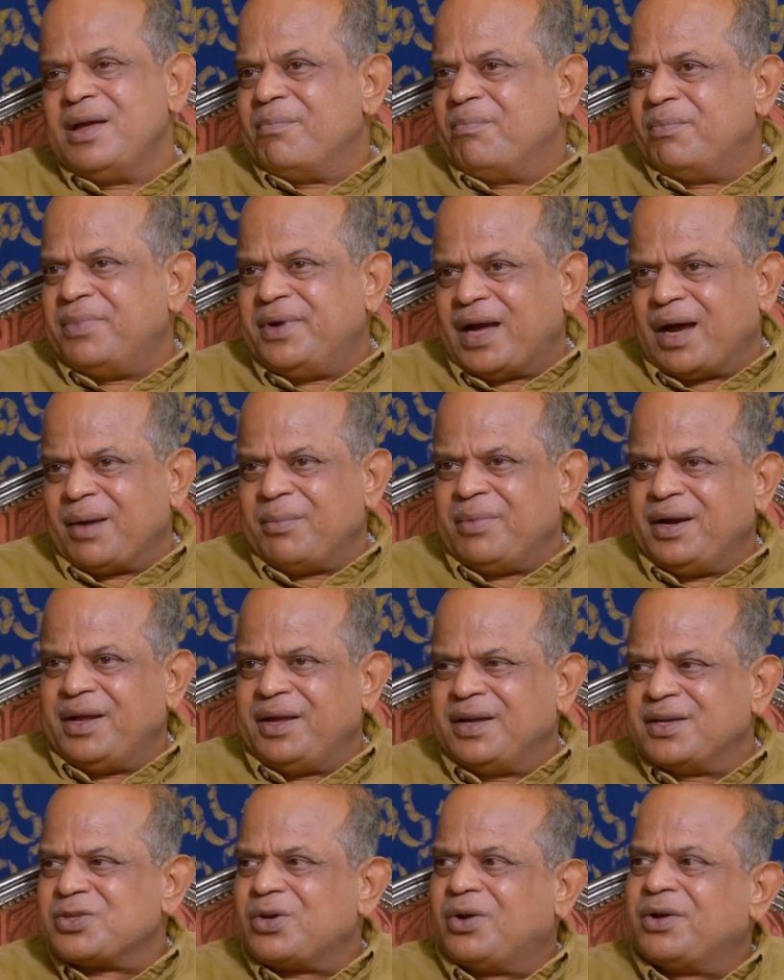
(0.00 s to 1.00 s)

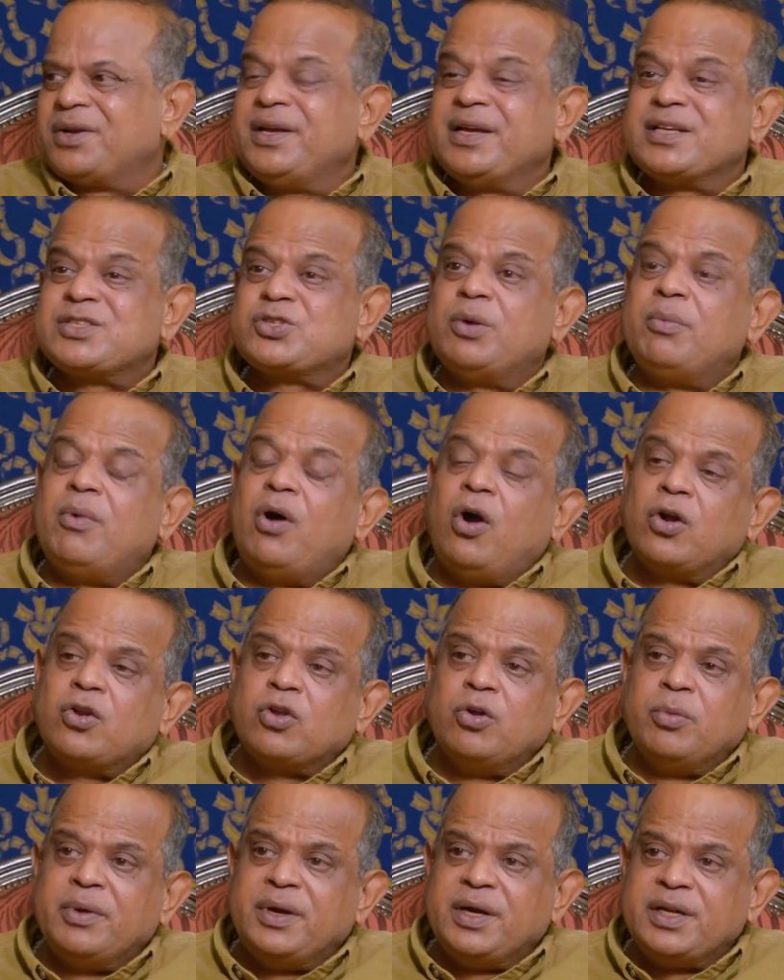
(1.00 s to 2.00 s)
diabetes, or he has some
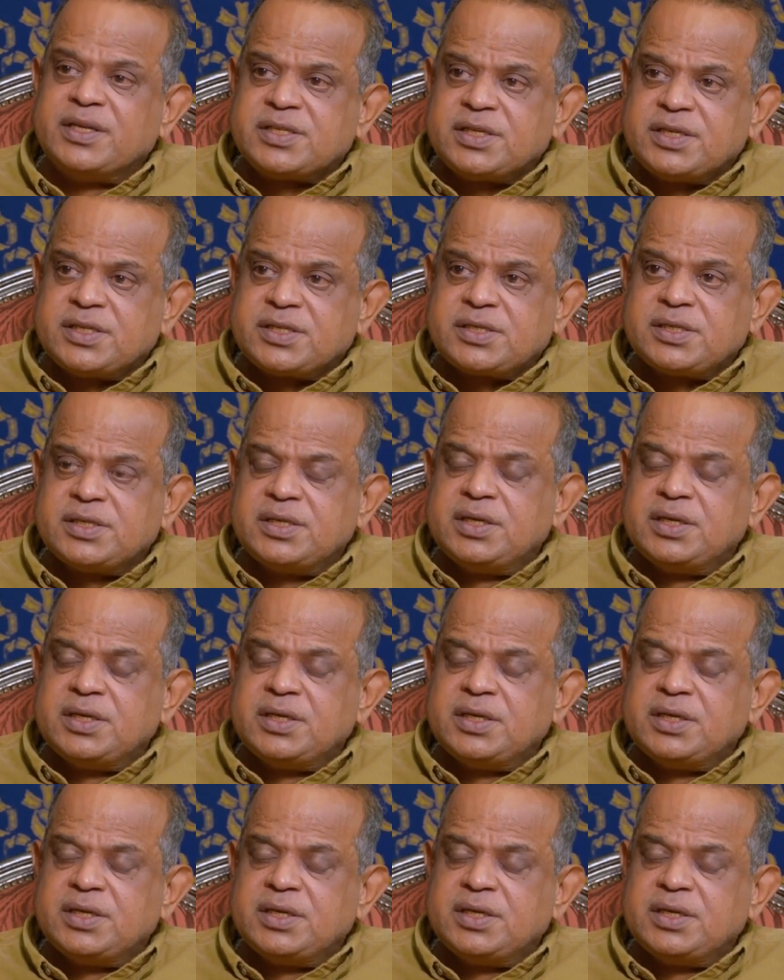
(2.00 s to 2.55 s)
autoimmune disease,